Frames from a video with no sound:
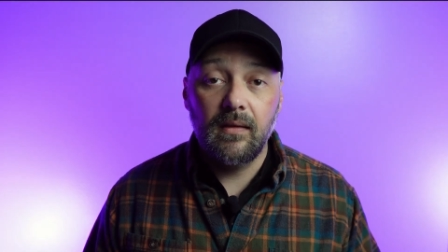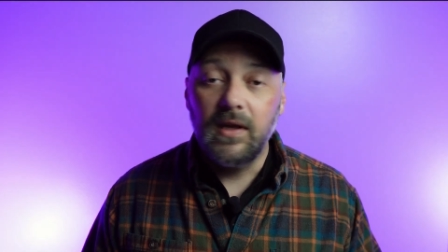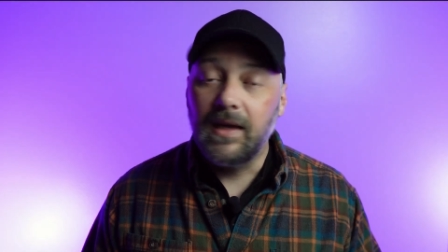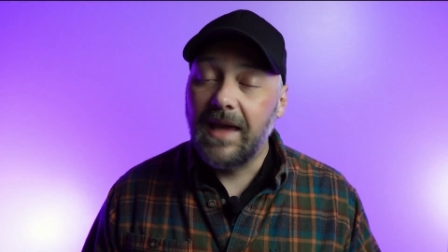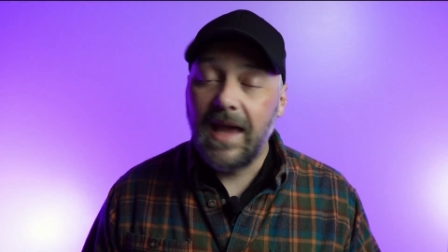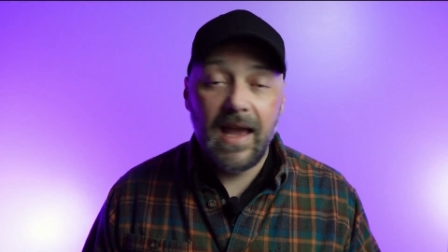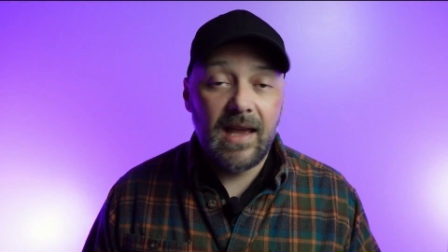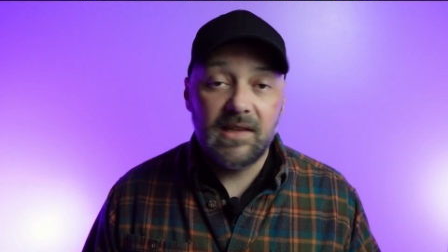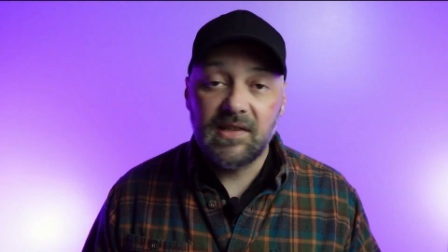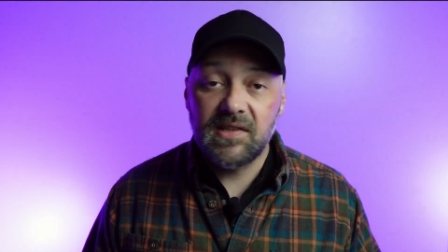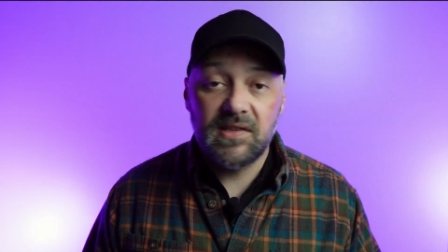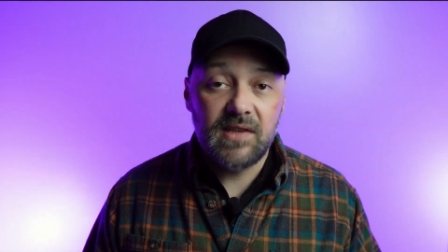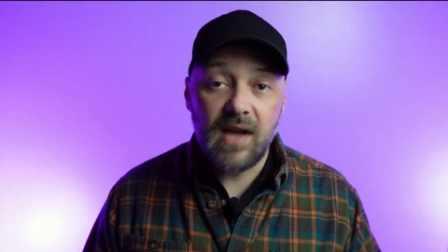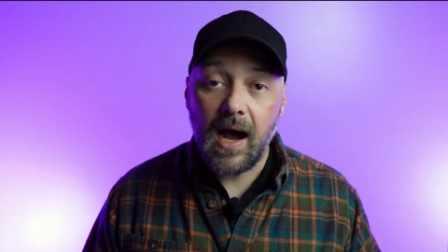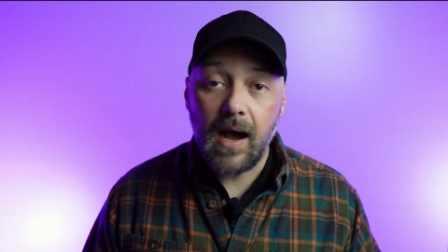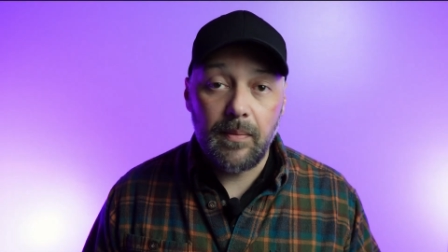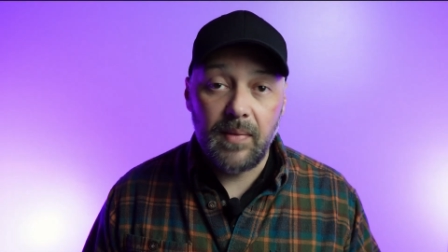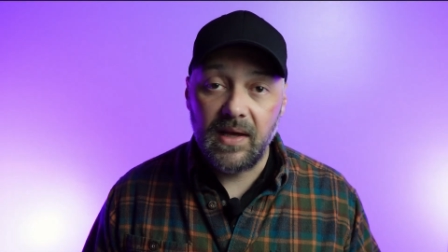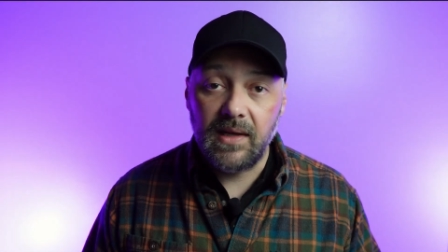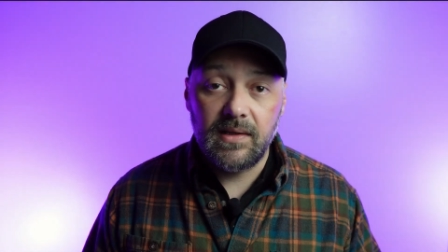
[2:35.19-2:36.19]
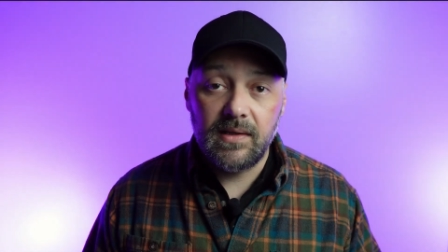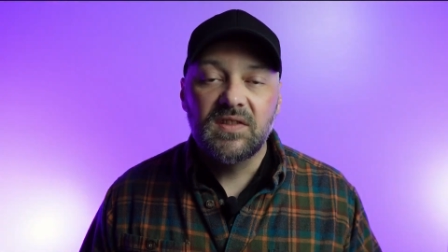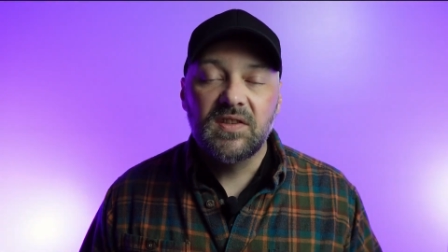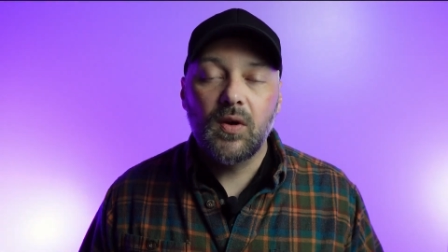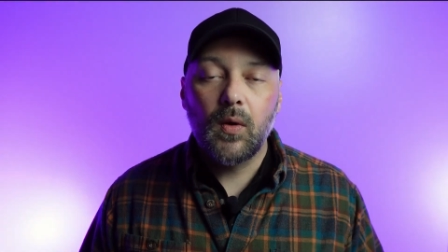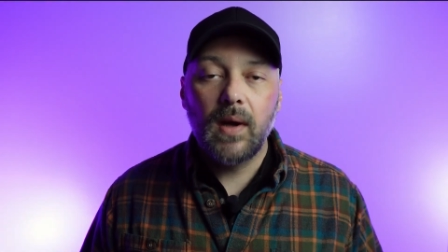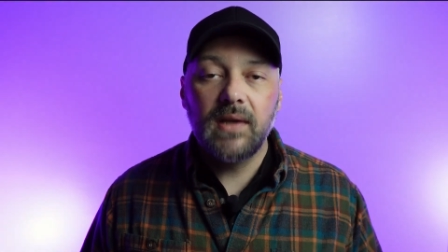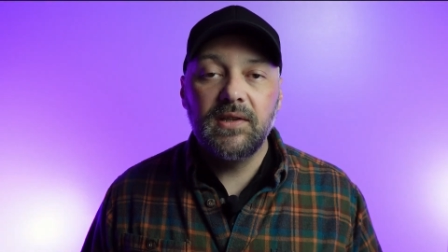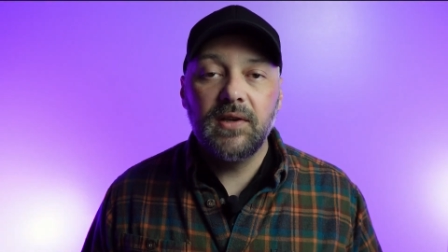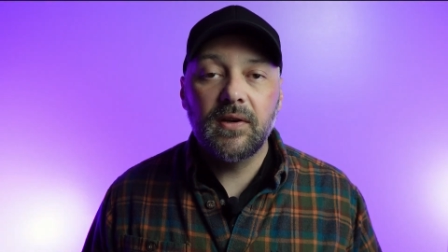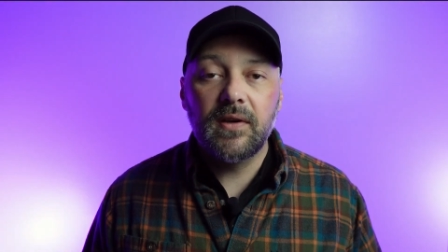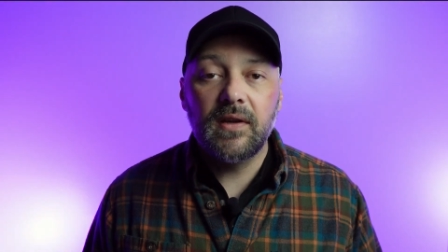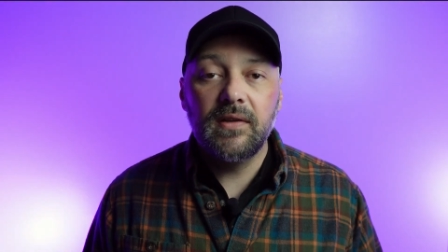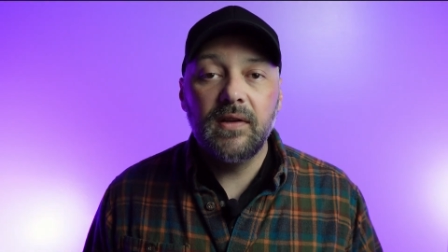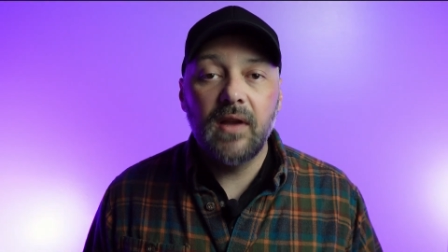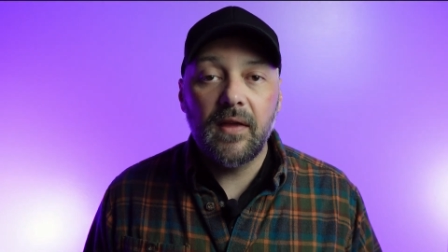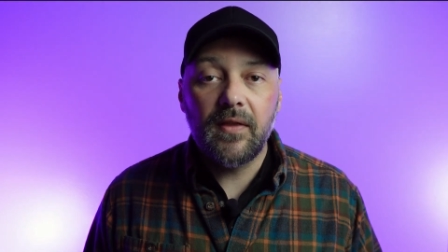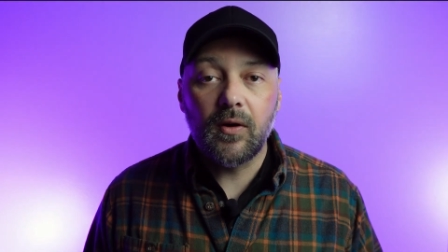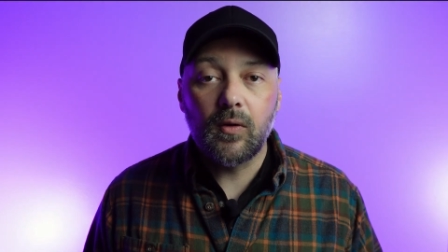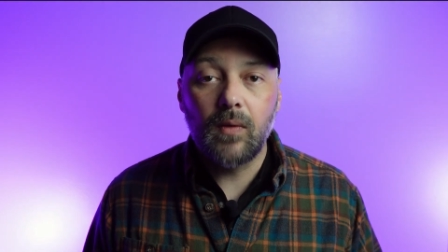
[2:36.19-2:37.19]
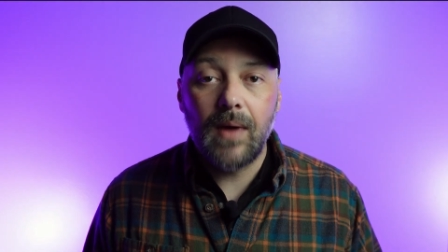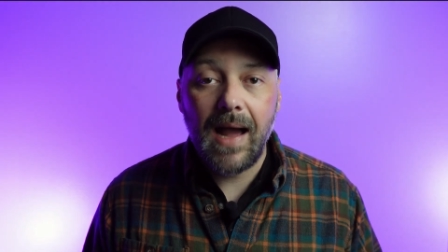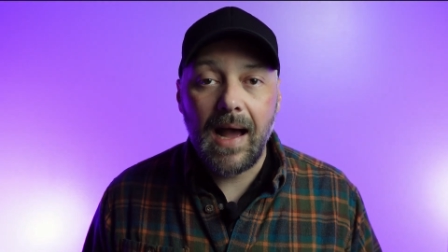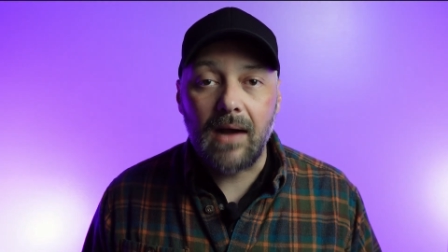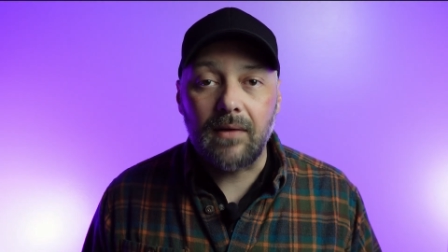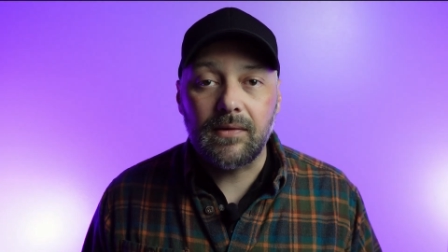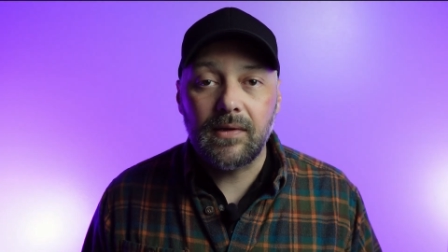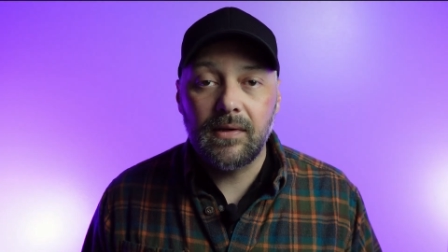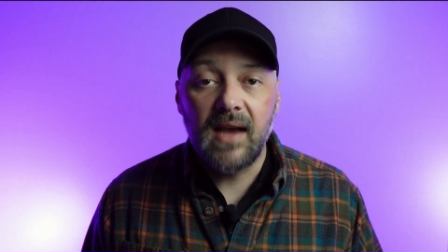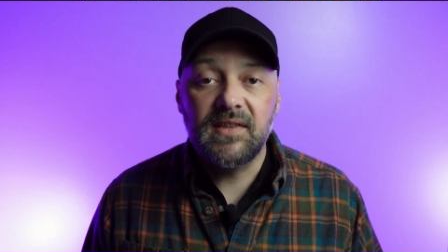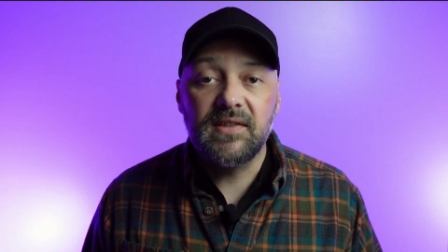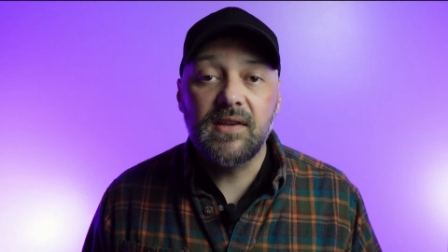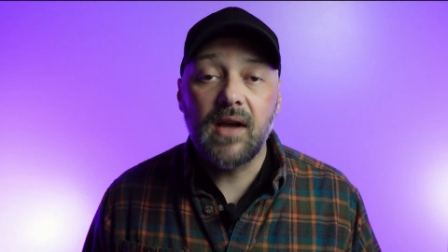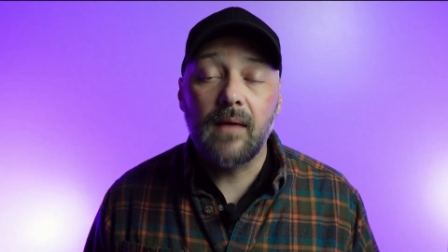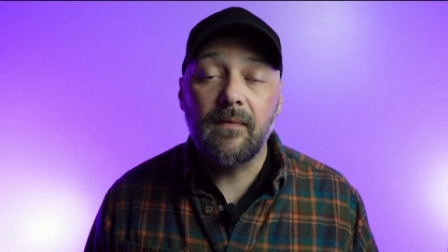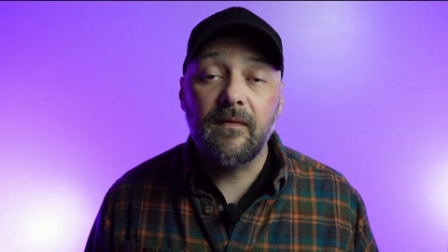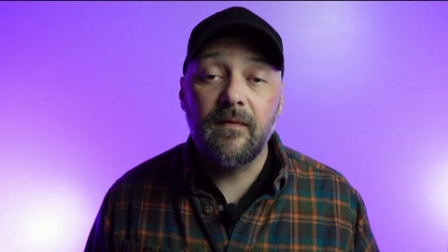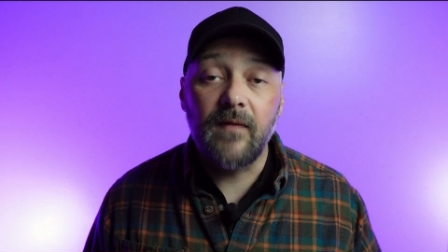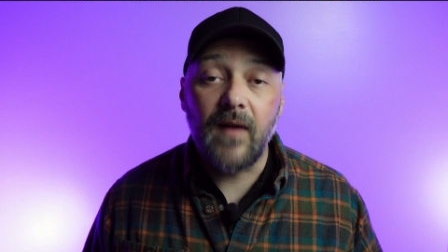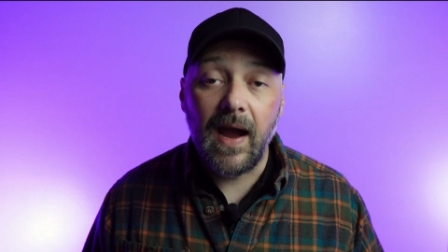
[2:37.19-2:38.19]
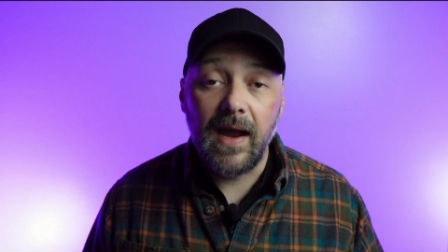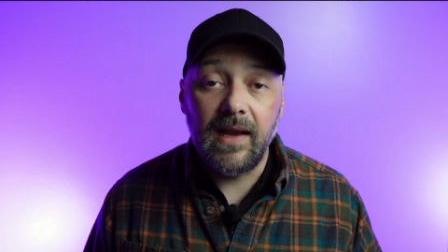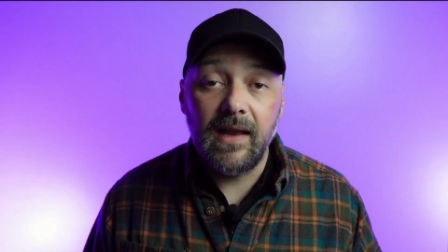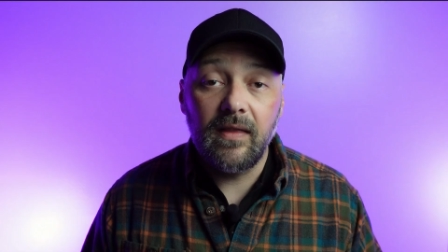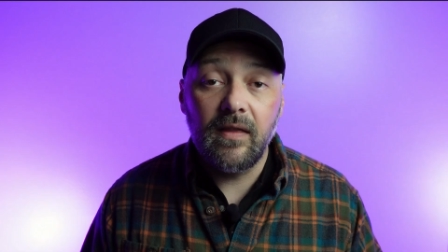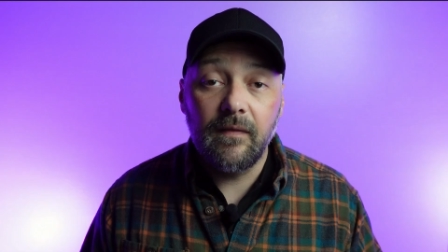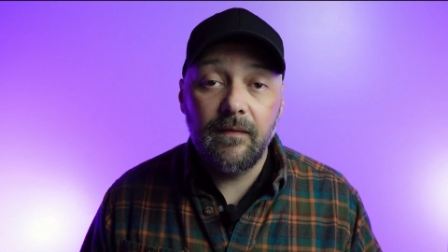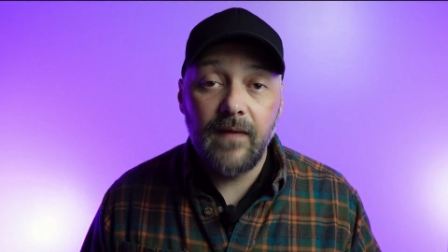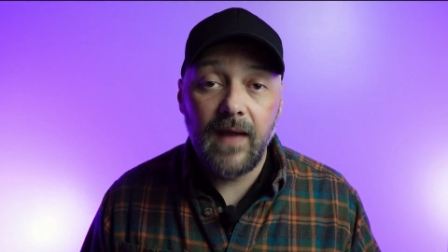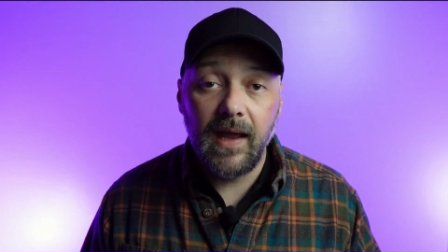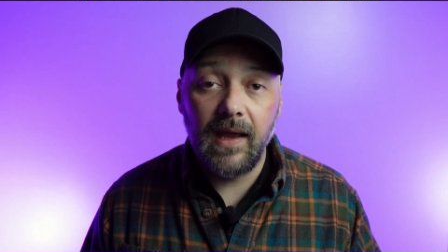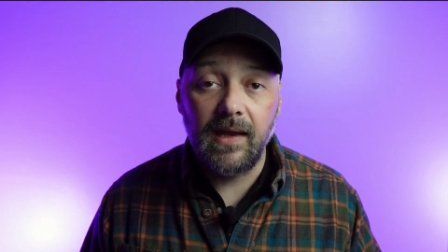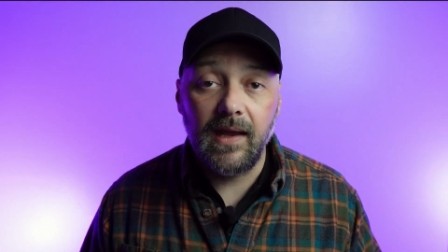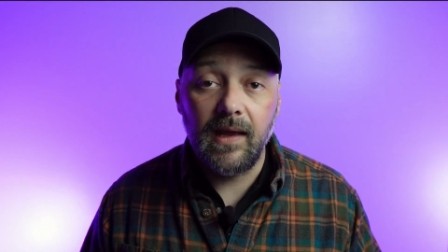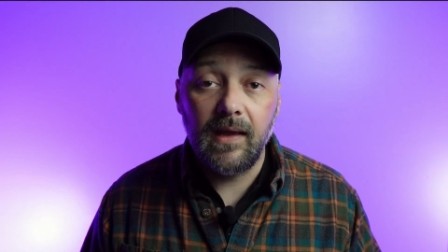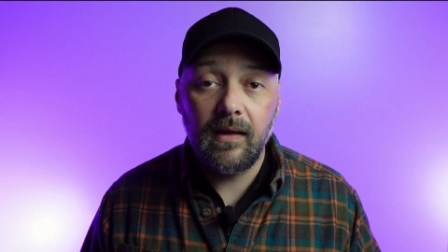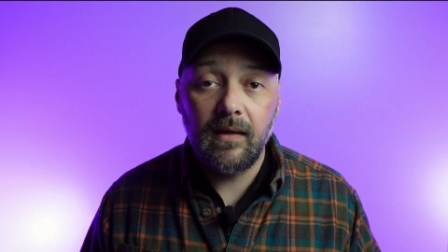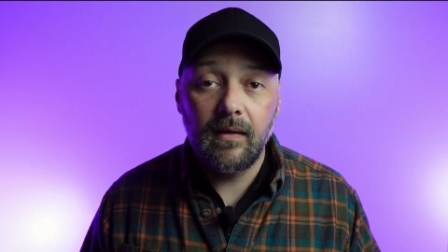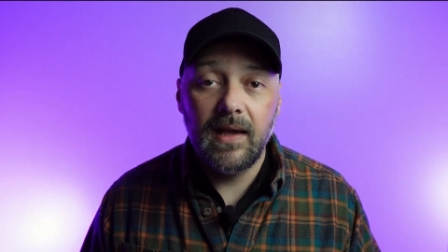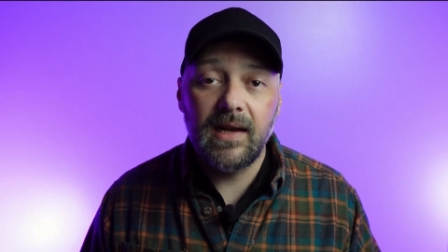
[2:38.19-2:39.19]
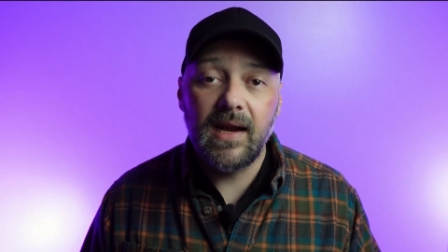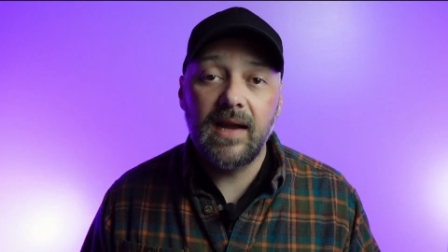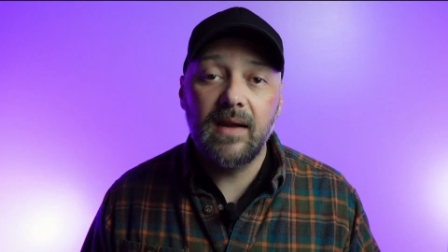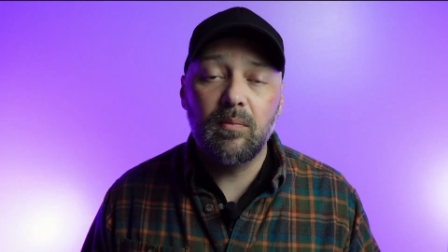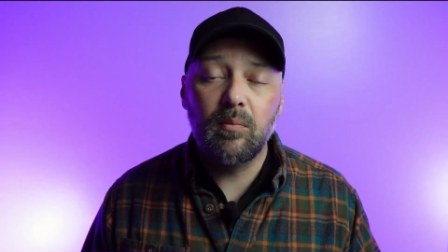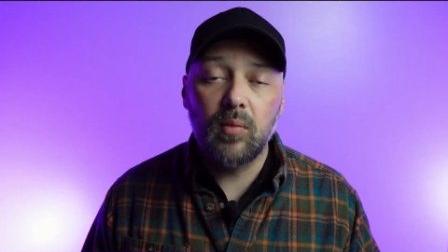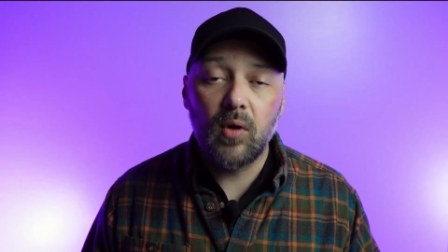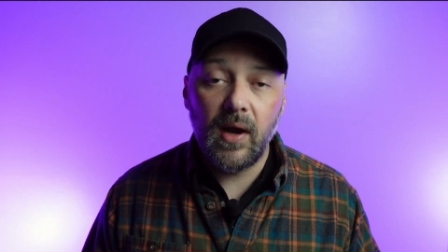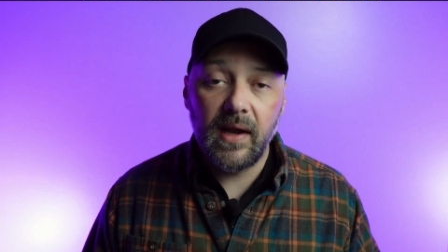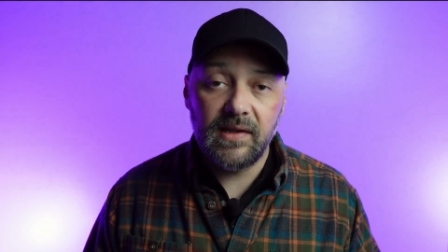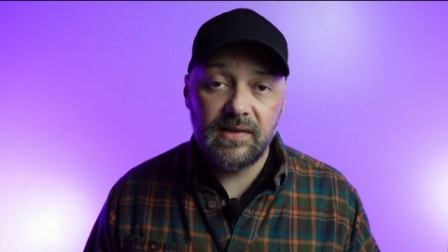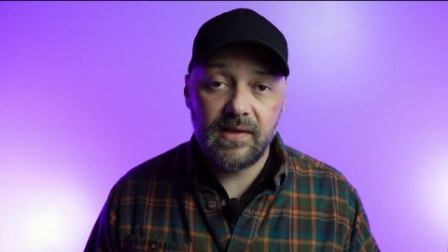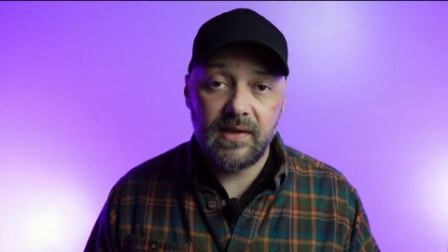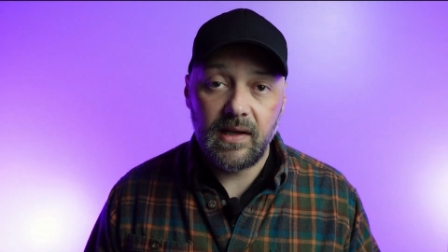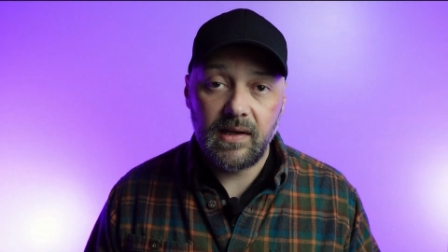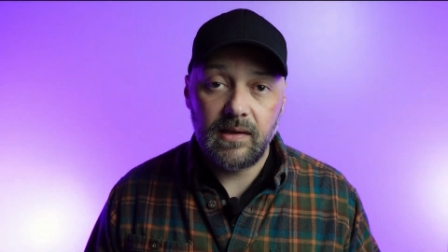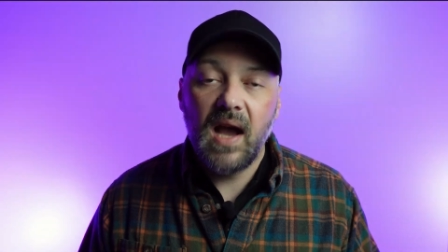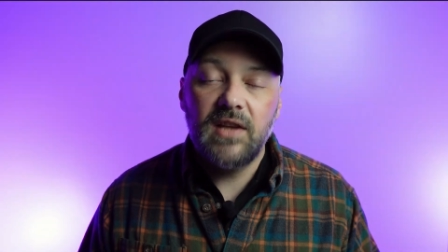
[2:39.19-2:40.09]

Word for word: You can't stop it. So I took another route. I stopped fighting the fading, and I embraced it.